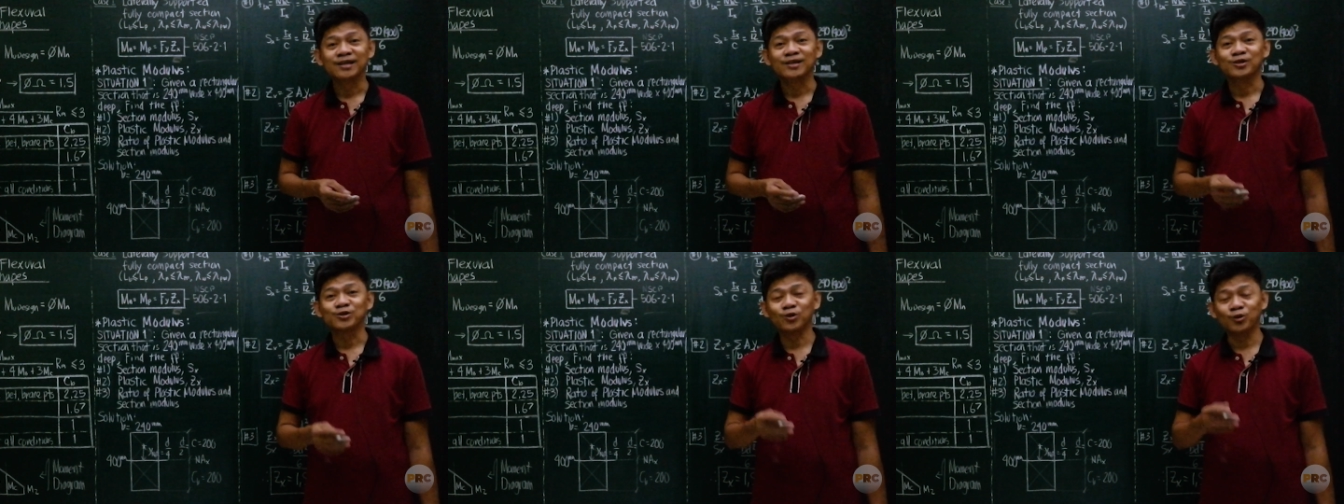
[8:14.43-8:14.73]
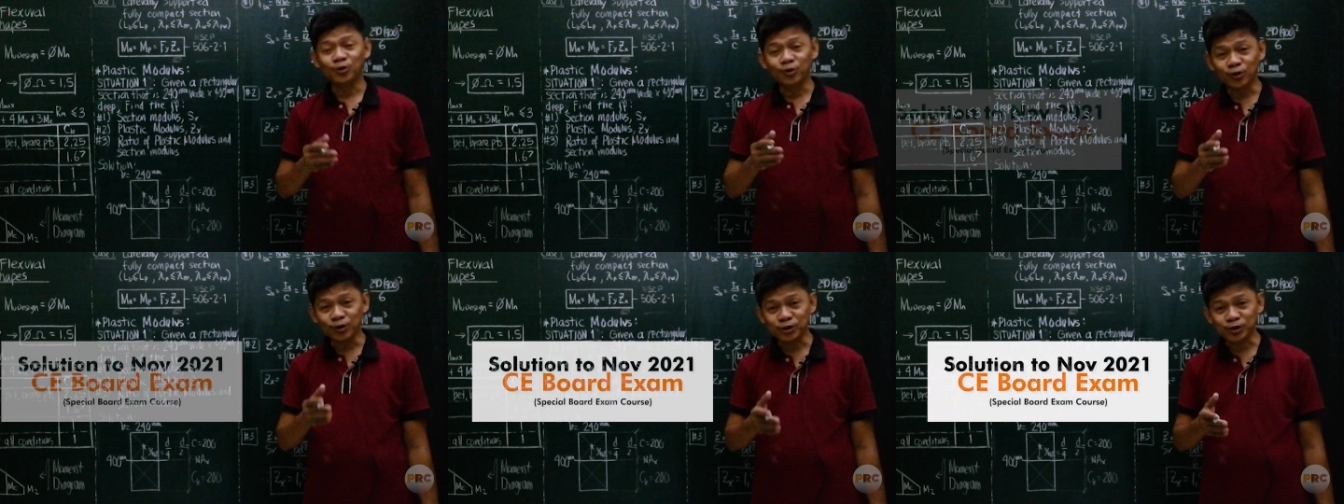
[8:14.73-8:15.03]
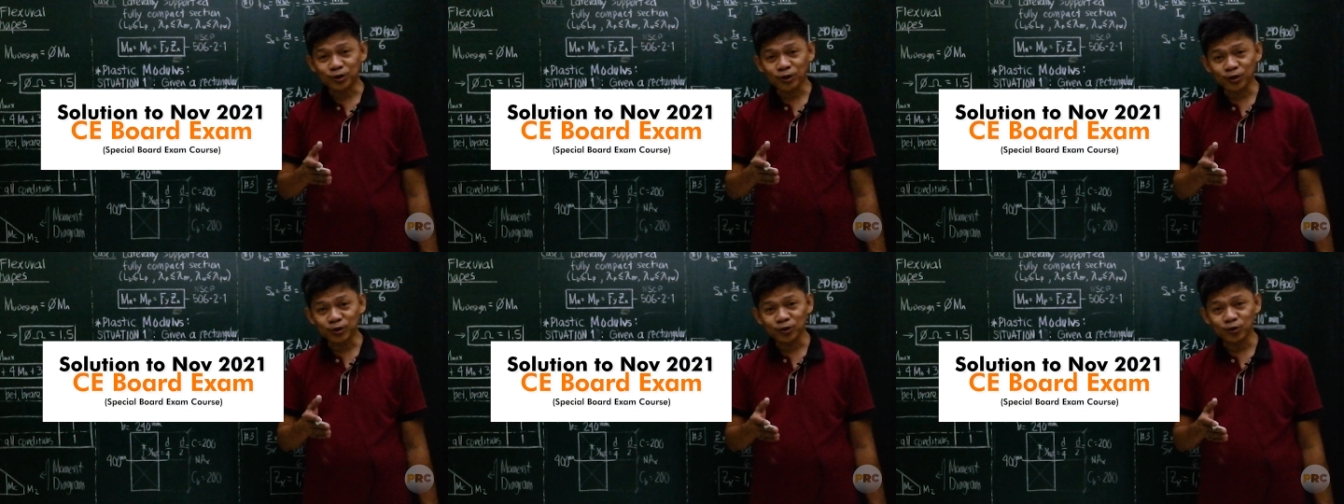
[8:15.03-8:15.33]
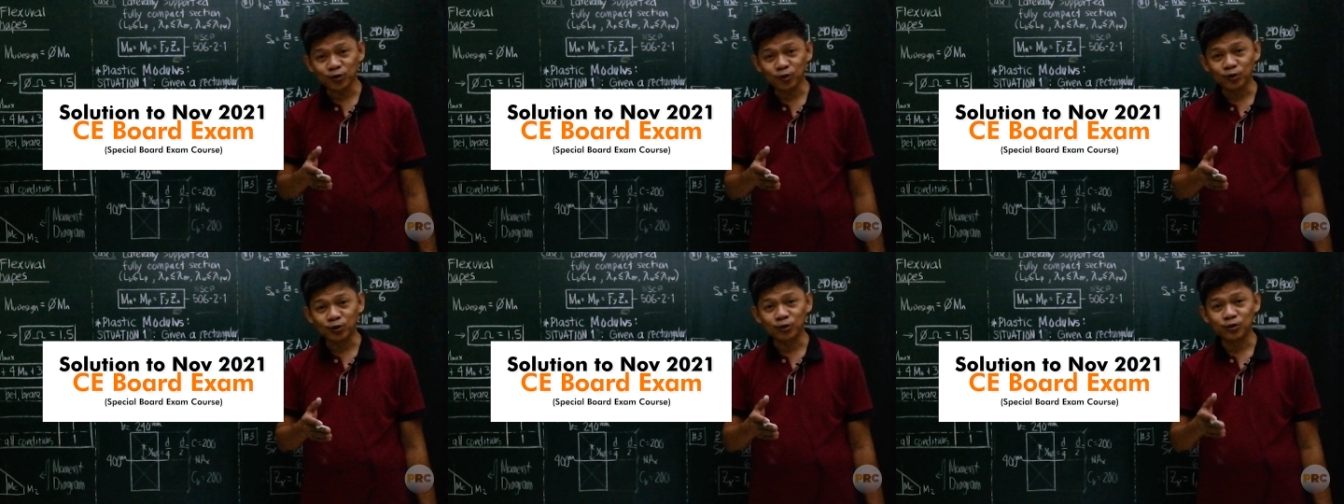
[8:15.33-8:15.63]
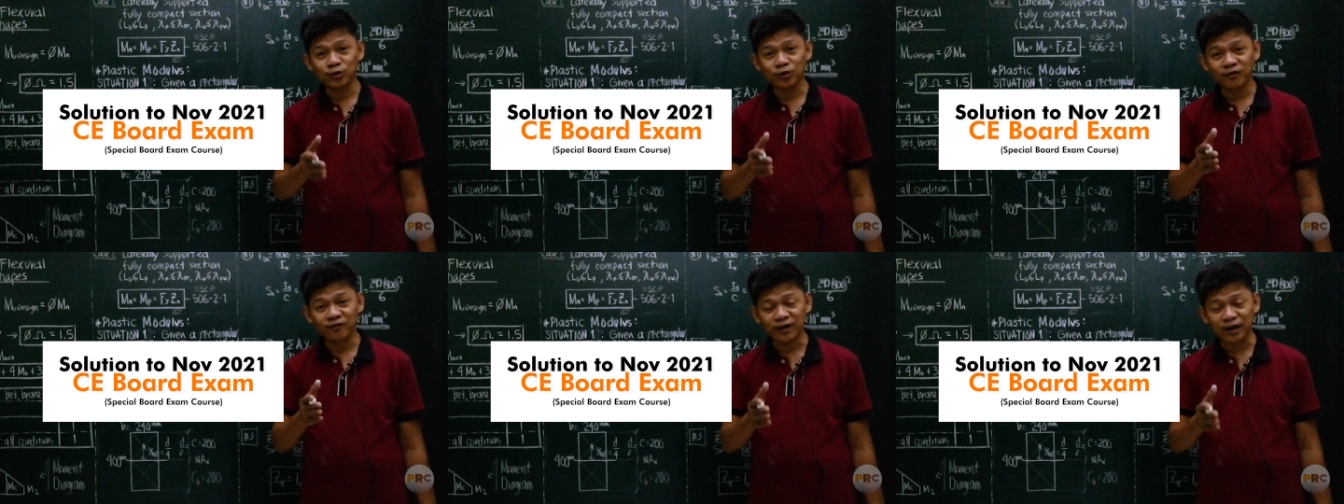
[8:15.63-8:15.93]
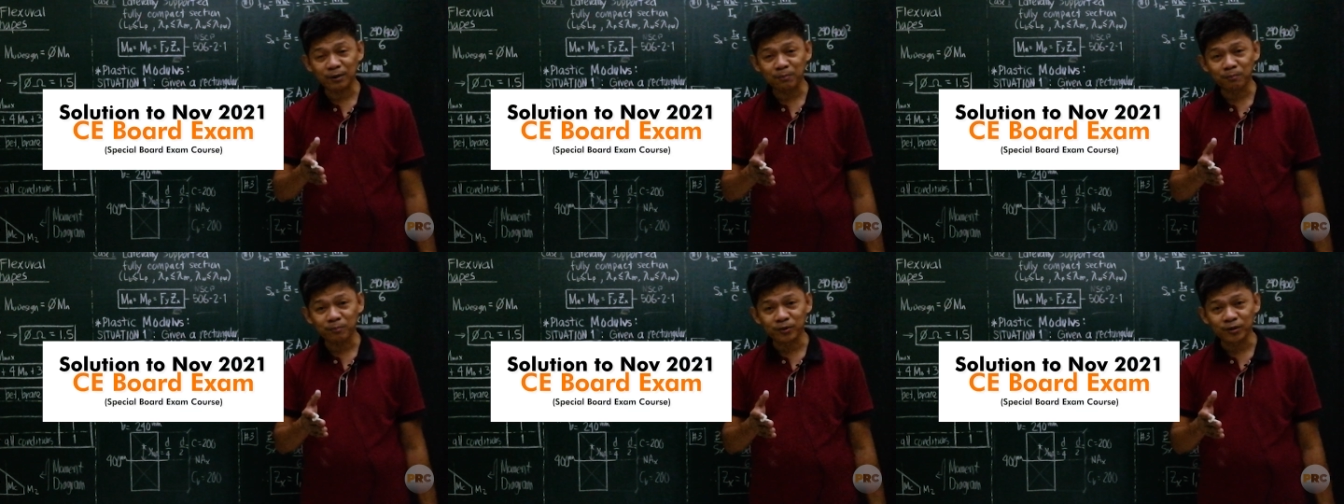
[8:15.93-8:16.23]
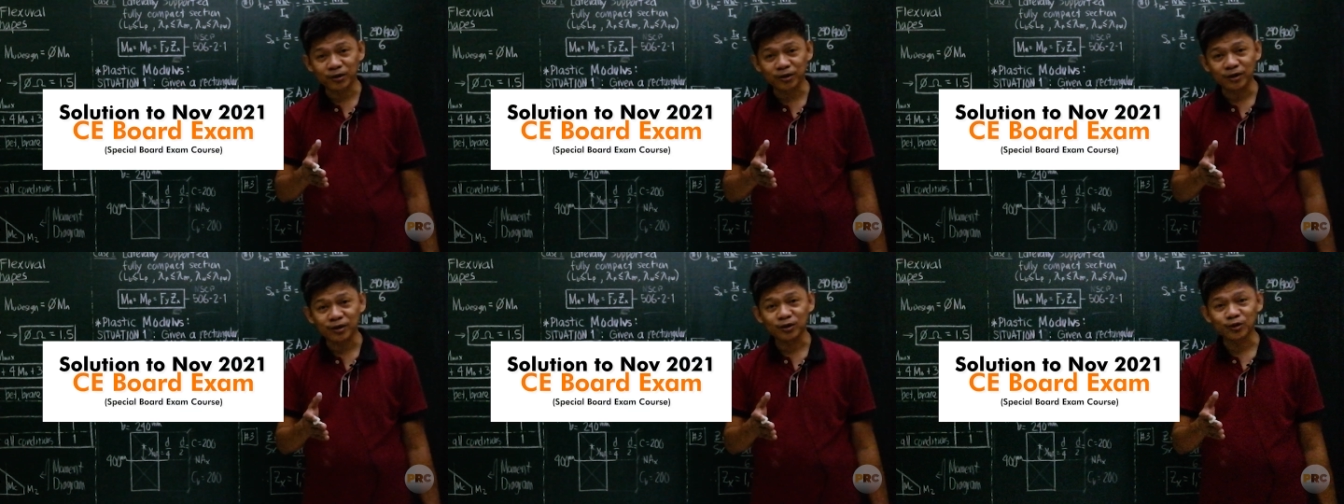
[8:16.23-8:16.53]
solution to
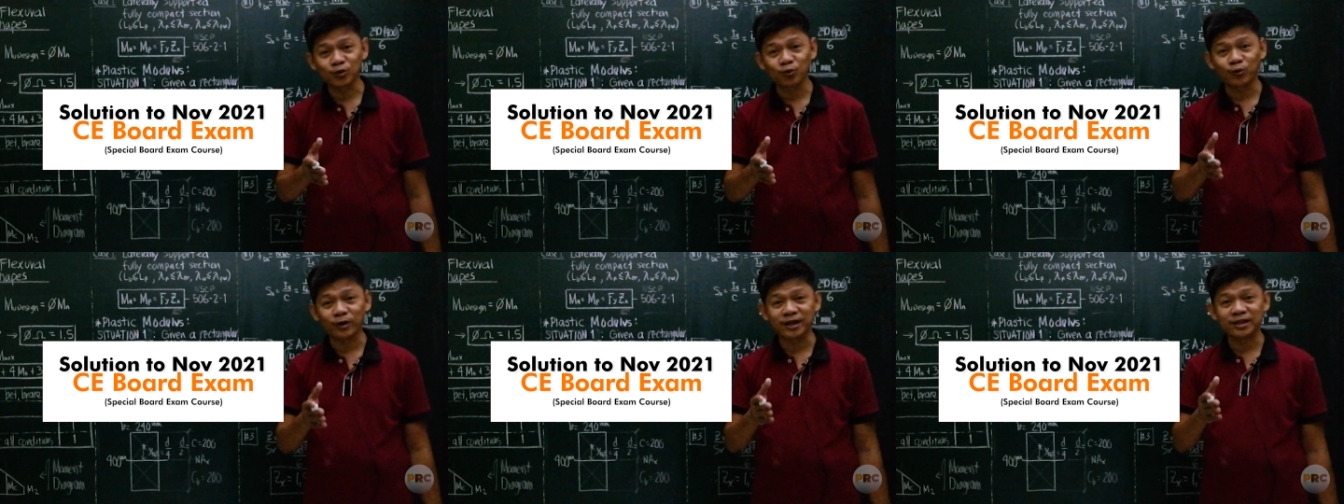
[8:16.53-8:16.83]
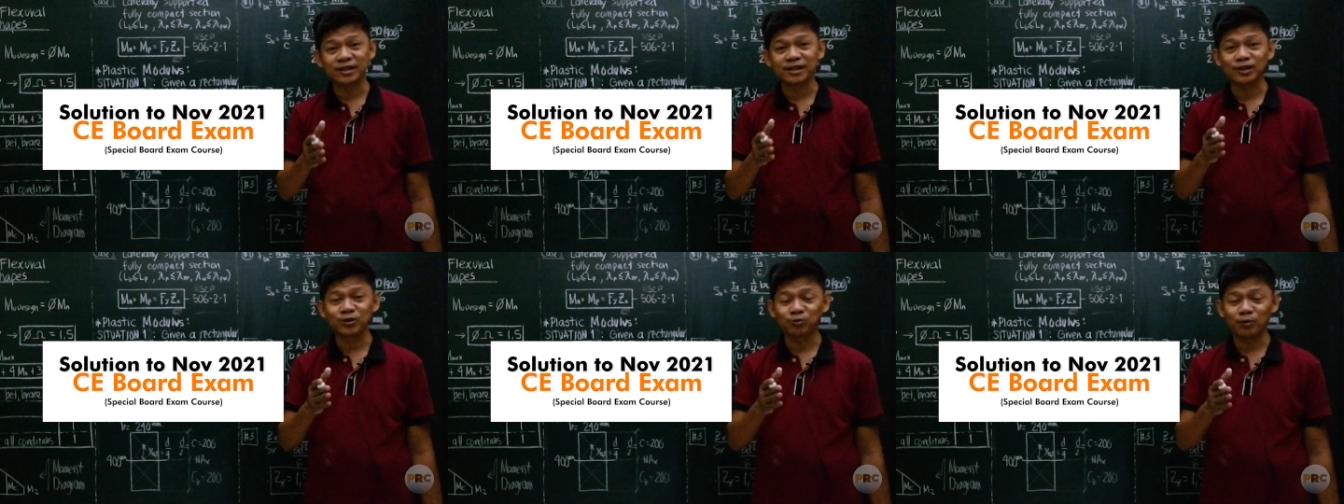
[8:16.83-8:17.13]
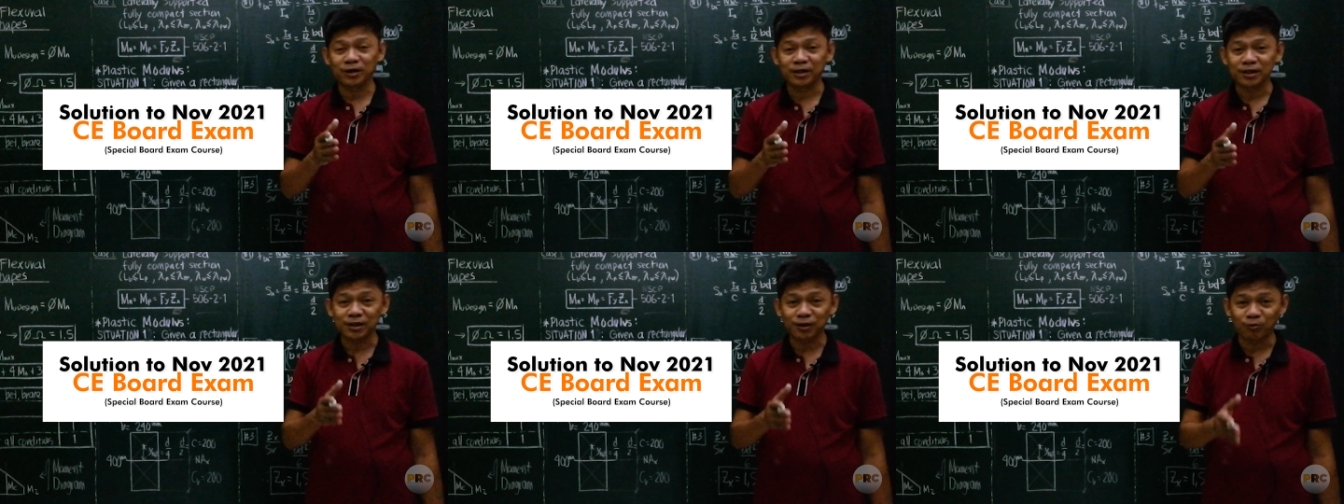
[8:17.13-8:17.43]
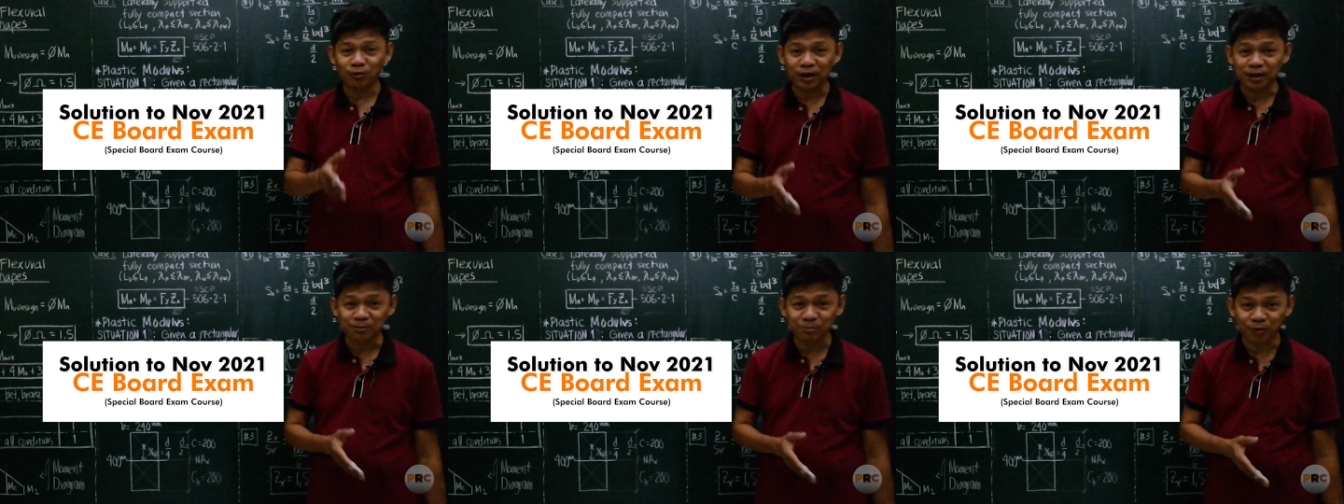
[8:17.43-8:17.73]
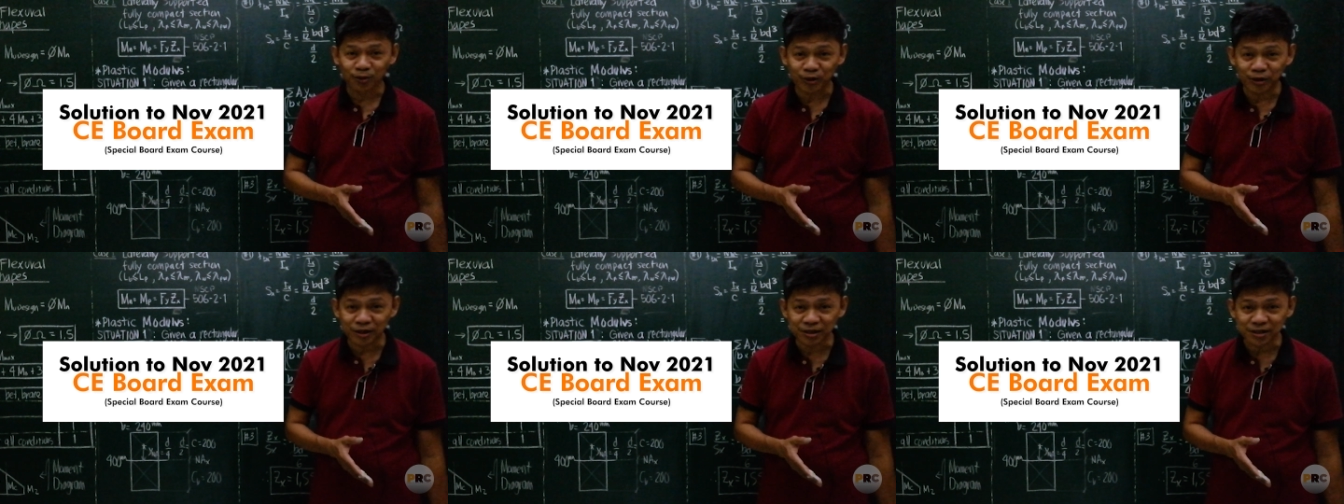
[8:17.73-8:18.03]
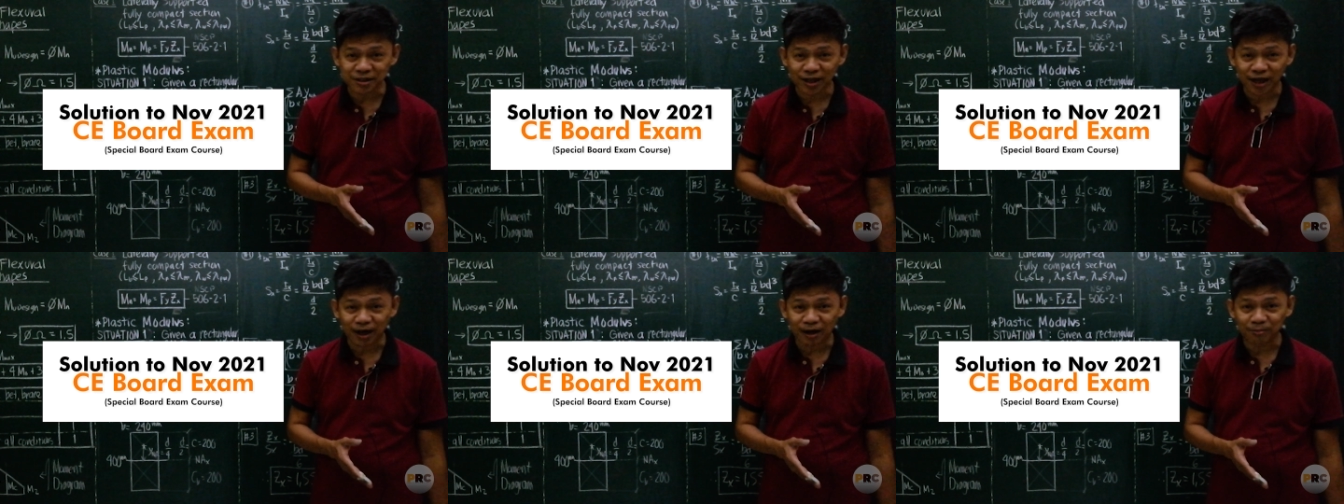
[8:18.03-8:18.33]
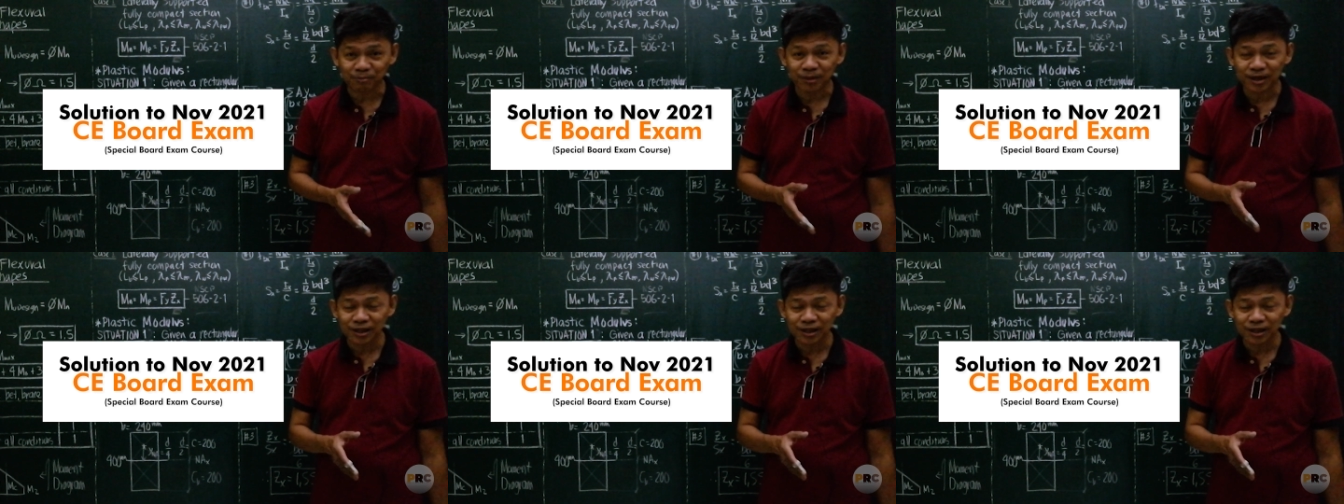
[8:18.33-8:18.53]
November twenty twenty-one board exam,